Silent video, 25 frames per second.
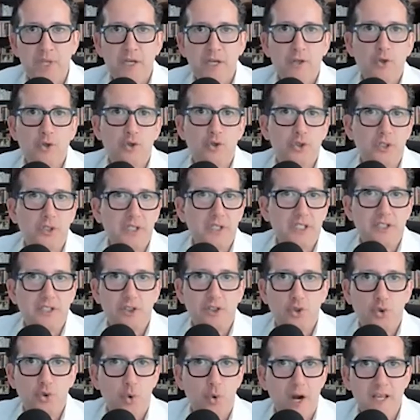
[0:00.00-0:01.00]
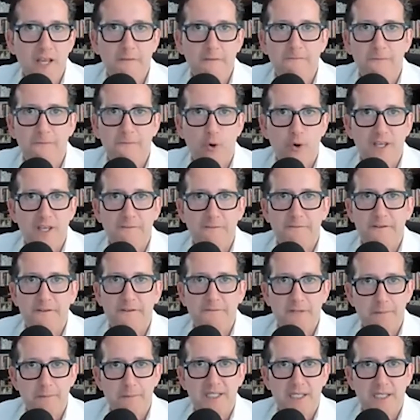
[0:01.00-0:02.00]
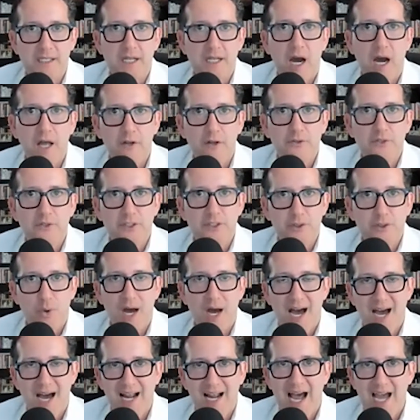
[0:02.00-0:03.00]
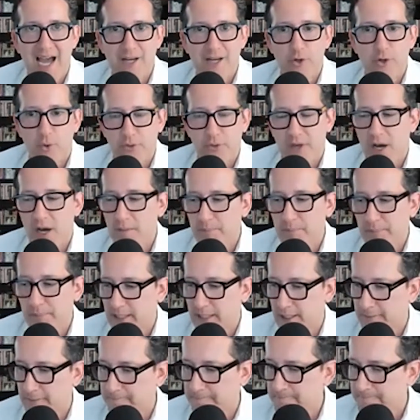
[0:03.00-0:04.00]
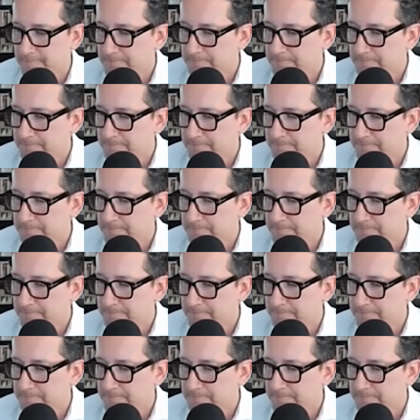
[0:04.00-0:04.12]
Usually it's 20, 40, $50 million into a high growth company.